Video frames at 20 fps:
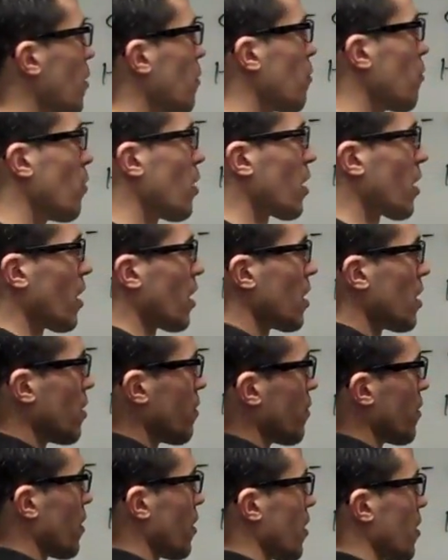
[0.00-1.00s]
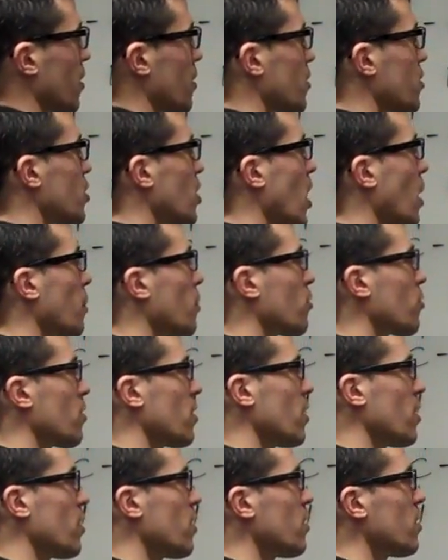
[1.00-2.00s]
me what kind of
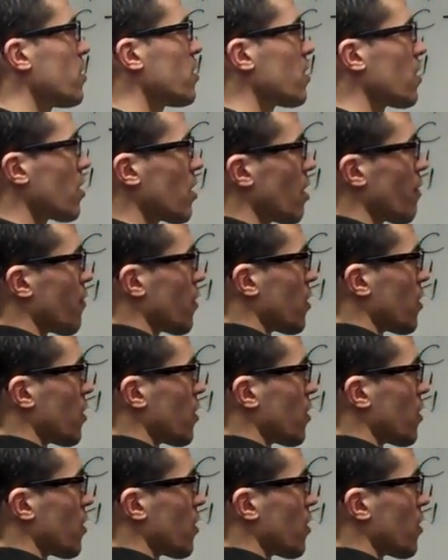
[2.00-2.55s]
geometry it is, and